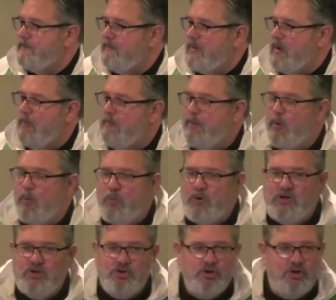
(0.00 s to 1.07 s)
But we
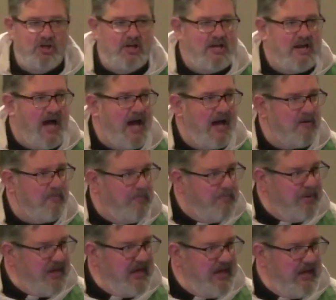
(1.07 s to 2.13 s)
should not
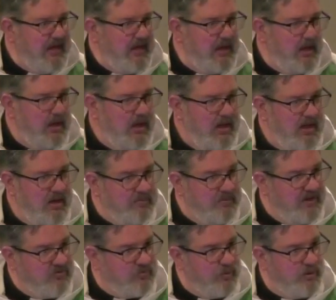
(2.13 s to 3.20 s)
be in a
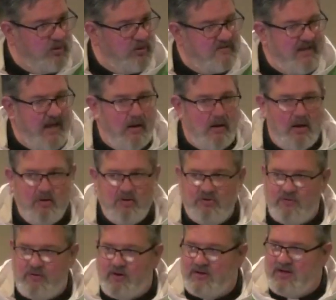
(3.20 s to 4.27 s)
place where we look down on others for
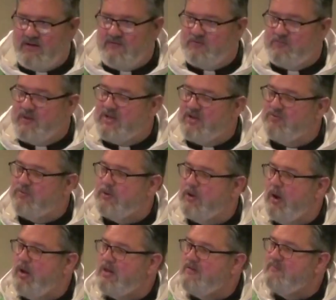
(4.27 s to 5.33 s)
their gifts because we
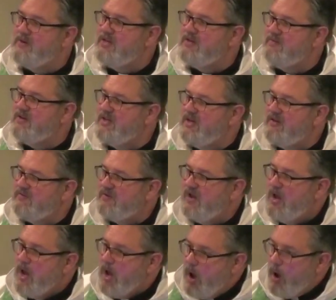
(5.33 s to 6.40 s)
all have been given gifts.
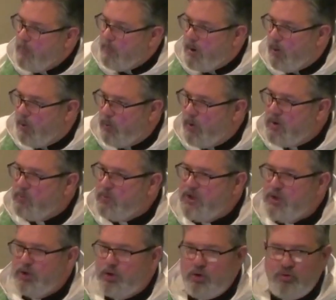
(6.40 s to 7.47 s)
But when we
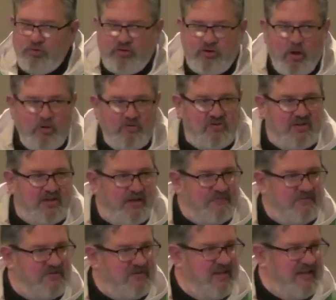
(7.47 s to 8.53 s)
use those
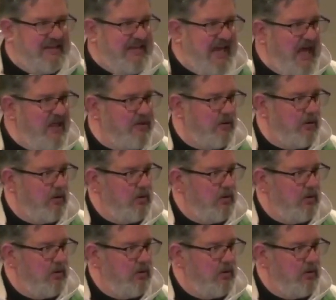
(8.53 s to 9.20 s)
gifts together,